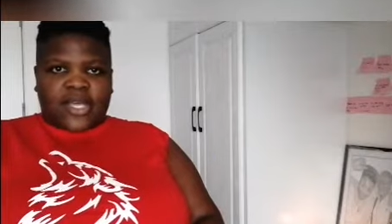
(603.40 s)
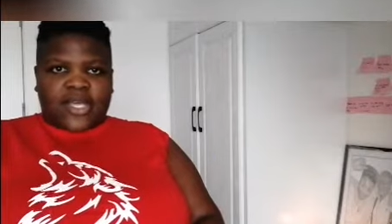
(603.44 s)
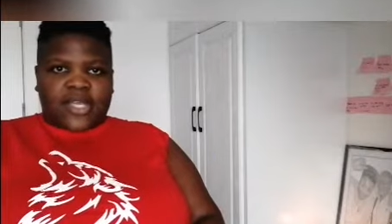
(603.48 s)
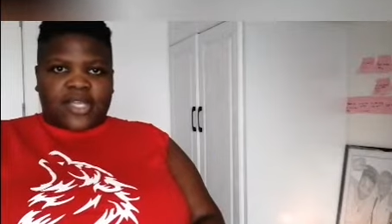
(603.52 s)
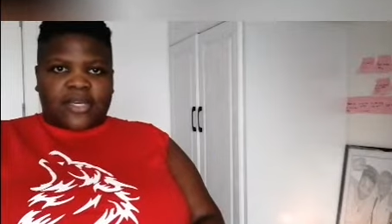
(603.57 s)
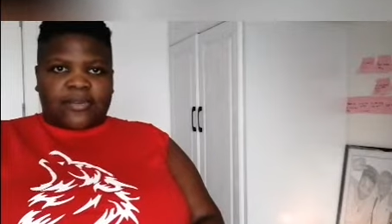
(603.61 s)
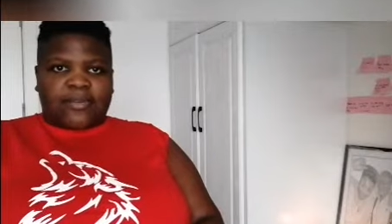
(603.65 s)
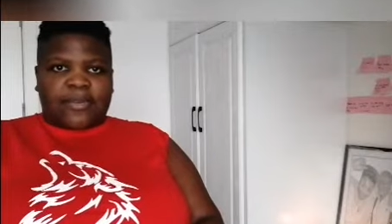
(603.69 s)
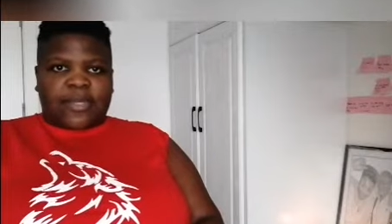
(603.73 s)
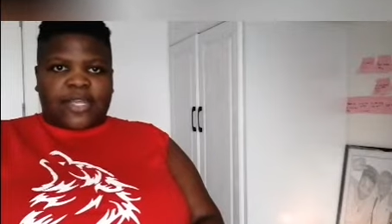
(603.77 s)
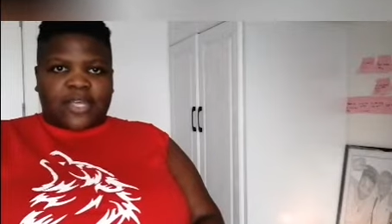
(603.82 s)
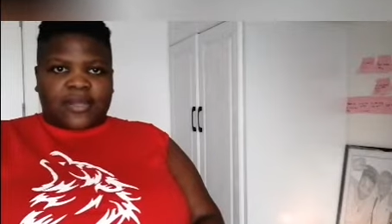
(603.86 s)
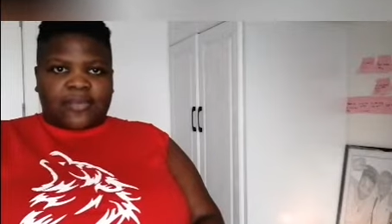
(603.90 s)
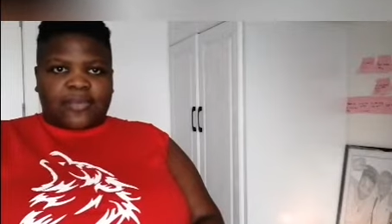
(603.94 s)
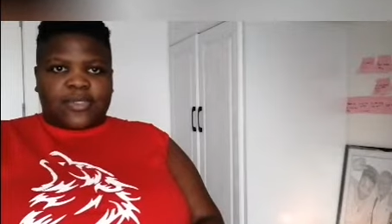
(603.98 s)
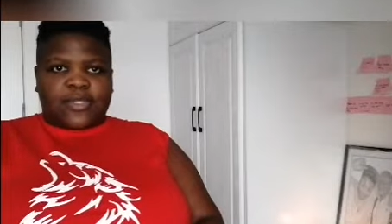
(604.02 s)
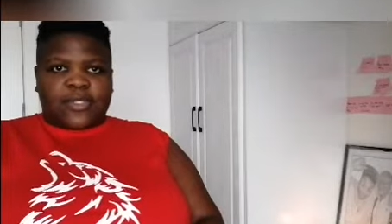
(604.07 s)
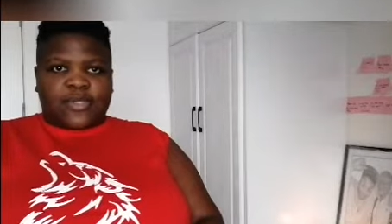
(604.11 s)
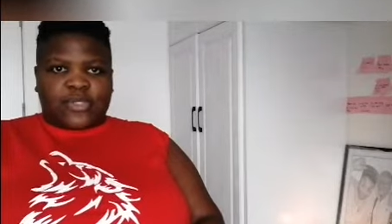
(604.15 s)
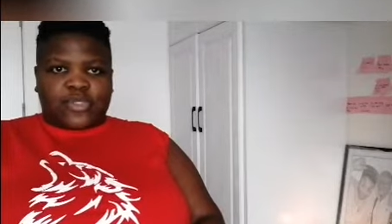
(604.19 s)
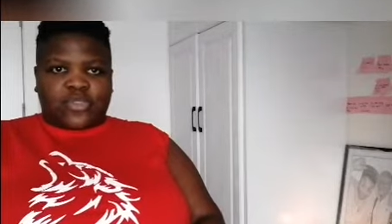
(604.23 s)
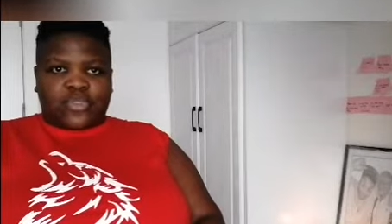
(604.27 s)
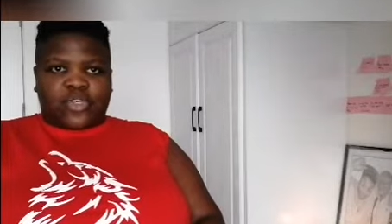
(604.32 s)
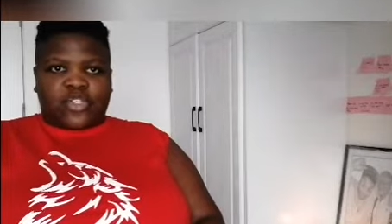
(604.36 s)
it becomes
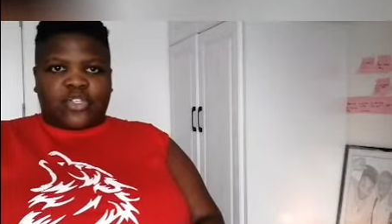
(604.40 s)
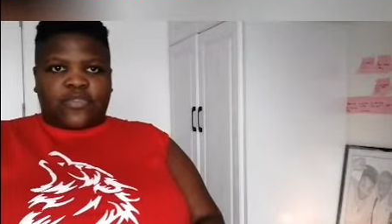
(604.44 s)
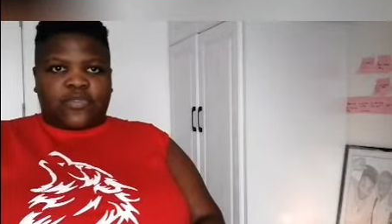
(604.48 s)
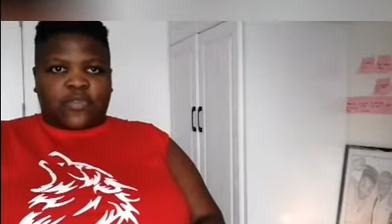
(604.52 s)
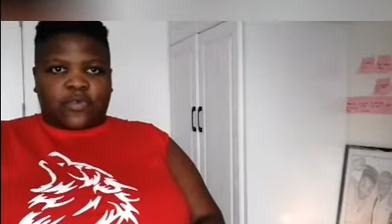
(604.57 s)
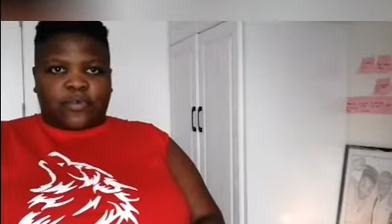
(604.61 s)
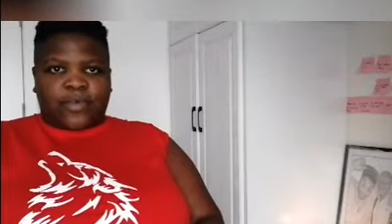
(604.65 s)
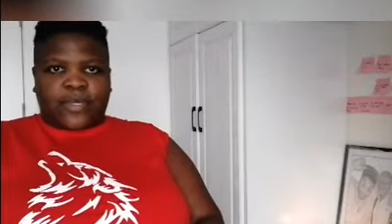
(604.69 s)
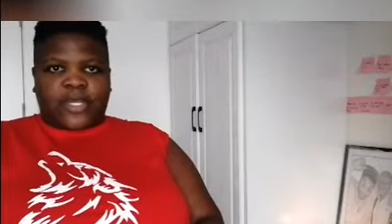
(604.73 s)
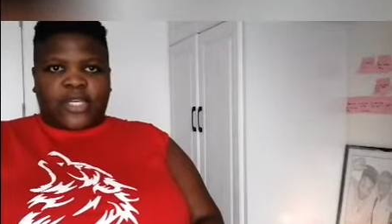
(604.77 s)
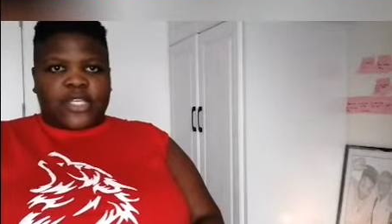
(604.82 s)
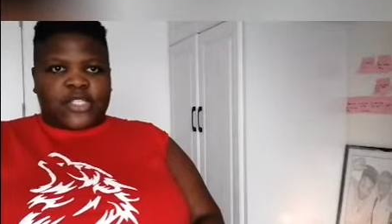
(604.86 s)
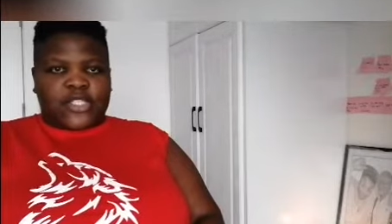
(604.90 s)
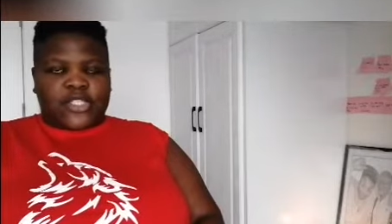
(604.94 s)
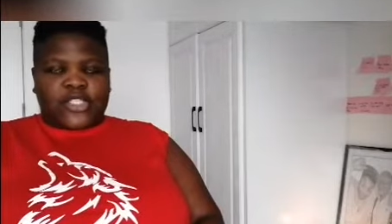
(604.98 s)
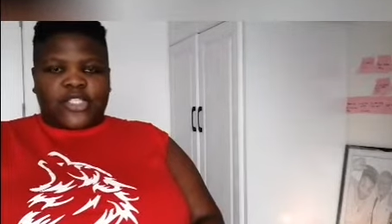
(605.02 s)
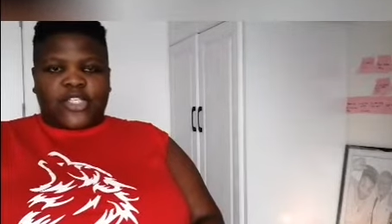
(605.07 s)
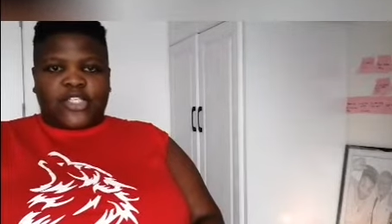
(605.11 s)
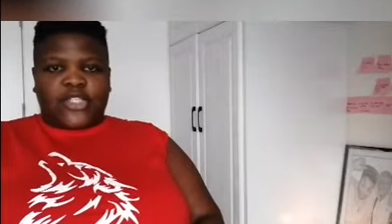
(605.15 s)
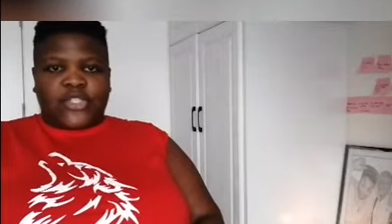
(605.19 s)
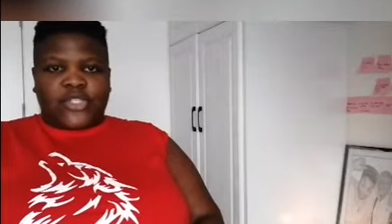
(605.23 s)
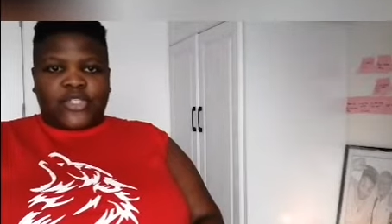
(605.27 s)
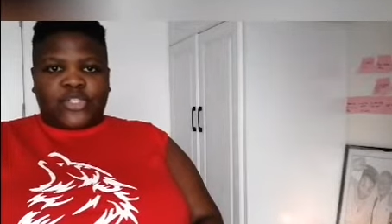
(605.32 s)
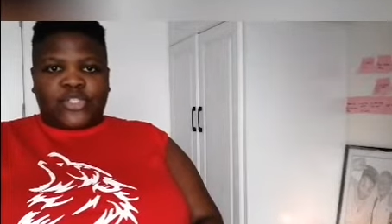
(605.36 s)
so stressful because
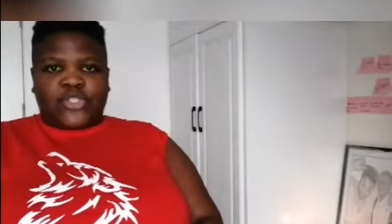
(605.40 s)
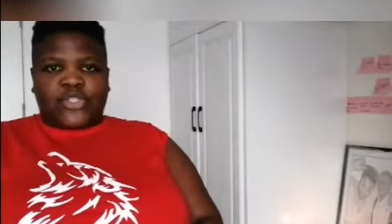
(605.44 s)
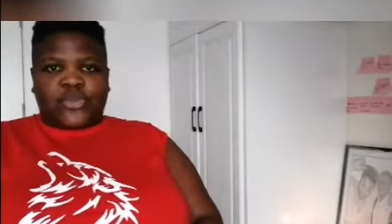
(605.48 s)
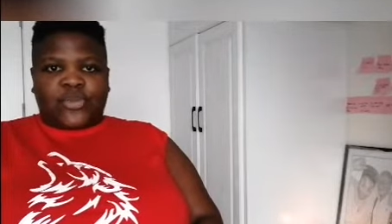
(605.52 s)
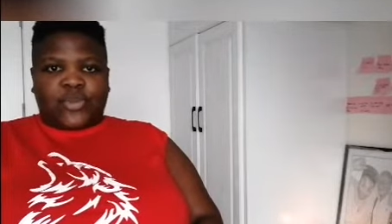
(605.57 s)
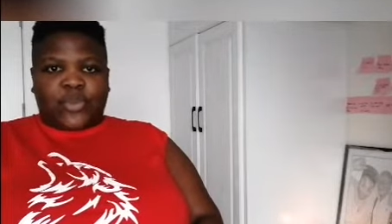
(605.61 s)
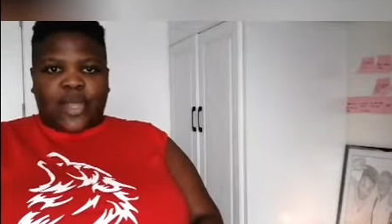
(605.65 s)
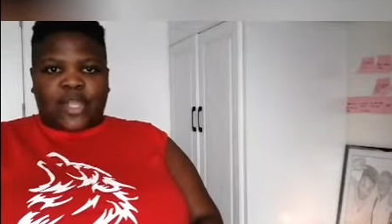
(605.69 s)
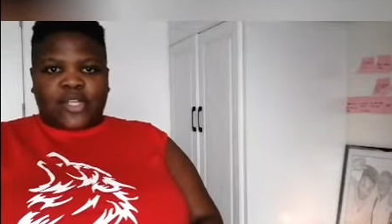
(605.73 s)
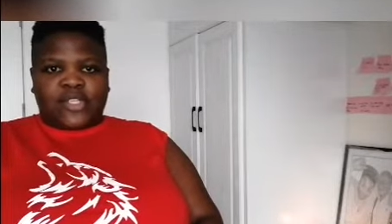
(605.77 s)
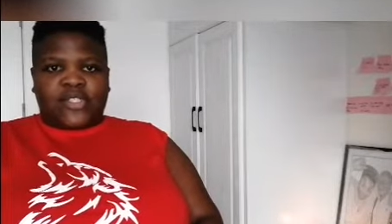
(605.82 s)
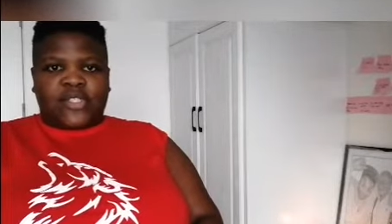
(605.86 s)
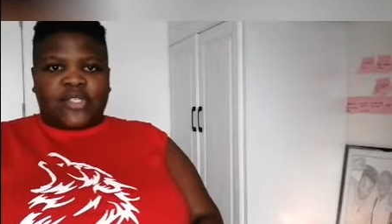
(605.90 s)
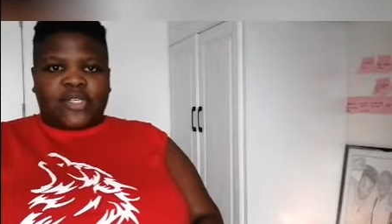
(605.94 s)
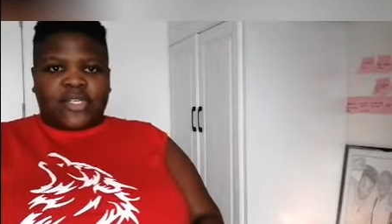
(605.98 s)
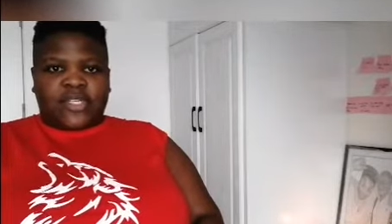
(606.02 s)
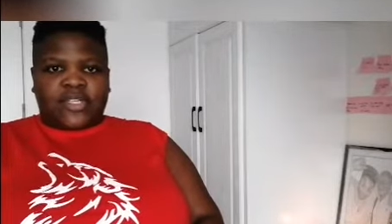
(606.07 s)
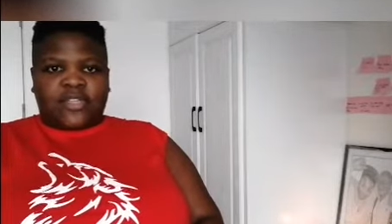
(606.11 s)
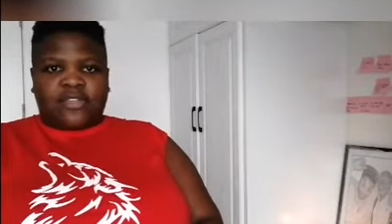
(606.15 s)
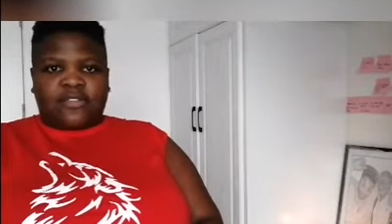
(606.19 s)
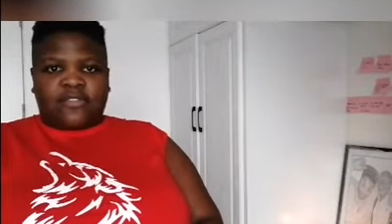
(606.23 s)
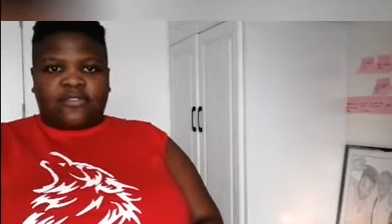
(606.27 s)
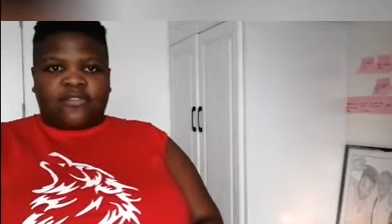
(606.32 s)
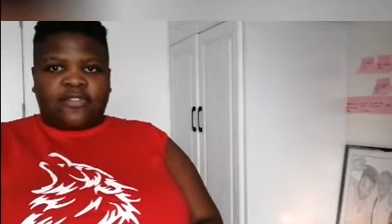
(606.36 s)
you want to
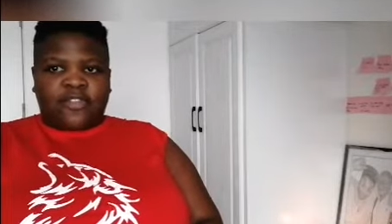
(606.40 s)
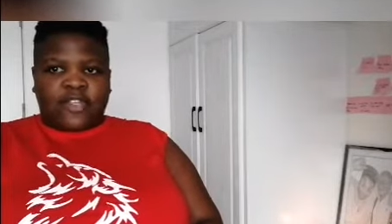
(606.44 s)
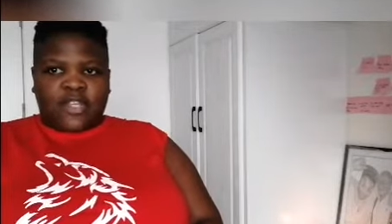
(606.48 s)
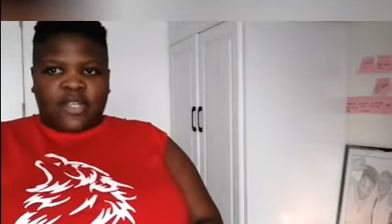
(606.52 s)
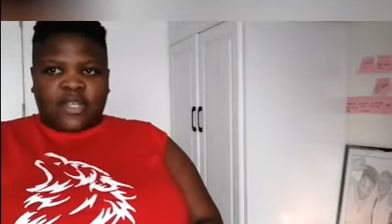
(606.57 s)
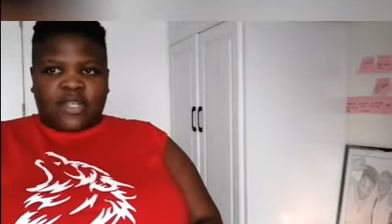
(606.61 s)
leave,